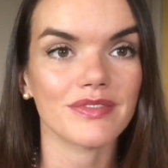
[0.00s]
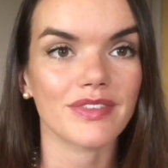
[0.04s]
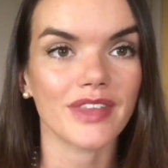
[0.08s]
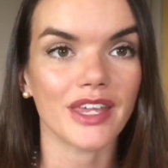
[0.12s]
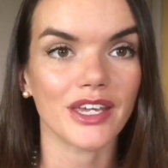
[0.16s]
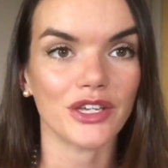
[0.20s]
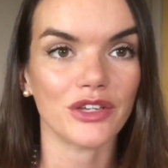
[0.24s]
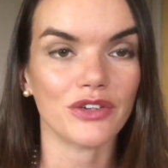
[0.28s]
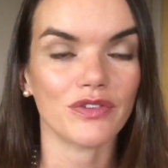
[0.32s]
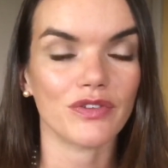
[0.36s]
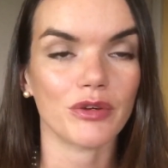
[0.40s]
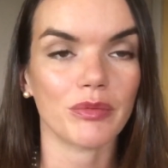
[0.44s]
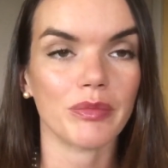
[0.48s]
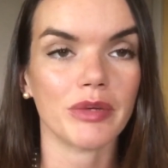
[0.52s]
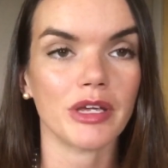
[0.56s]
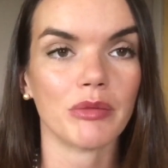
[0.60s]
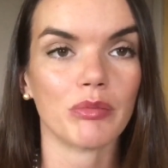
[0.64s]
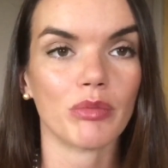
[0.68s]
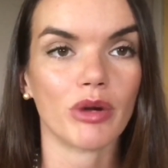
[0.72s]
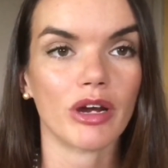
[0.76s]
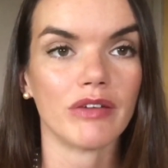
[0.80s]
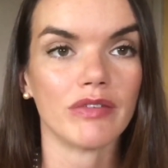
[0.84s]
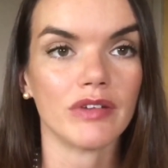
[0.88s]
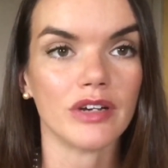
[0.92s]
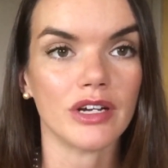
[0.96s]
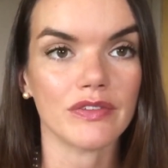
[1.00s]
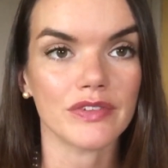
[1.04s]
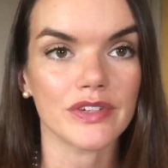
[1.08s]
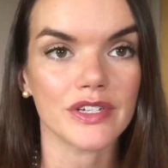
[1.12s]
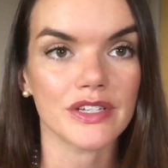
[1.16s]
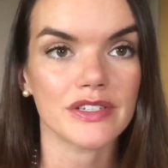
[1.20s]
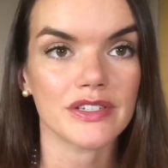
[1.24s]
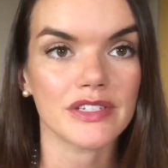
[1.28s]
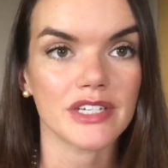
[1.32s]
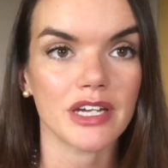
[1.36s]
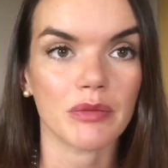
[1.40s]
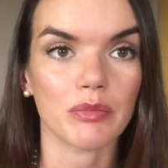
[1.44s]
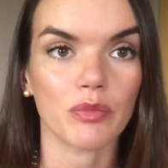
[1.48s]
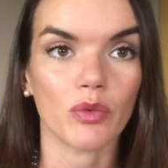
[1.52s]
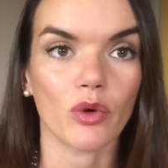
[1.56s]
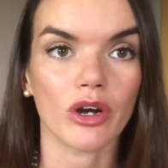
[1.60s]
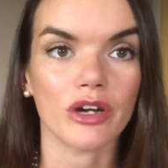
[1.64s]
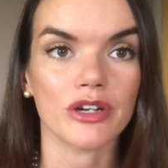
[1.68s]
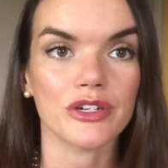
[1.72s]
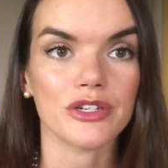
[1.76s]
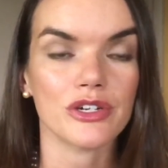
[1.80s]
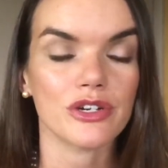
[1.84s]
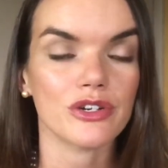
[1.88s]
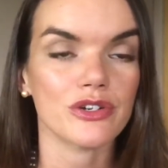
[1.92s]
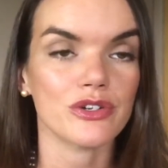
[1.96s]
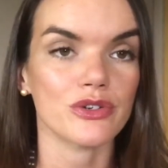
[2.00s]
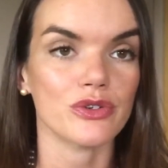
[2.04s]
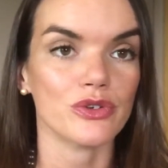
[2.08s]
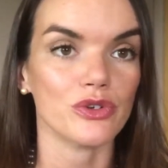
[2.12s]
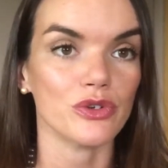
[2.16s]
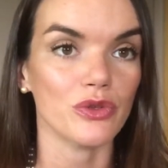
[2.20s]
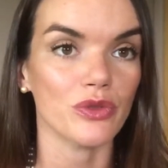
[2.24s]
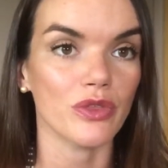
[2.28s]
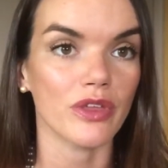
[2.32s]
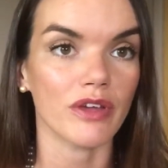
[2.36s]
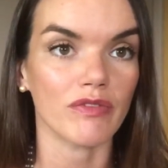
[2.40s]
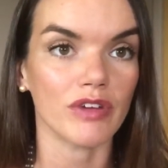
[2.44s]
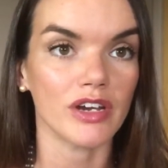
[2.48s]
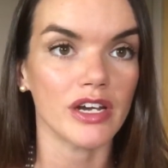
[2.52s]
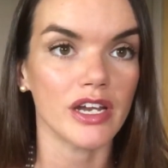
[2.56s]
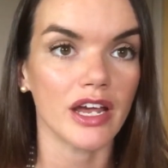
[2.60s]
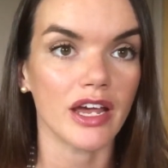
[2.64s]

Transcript: Thank you for being brave enough to step more into your truth every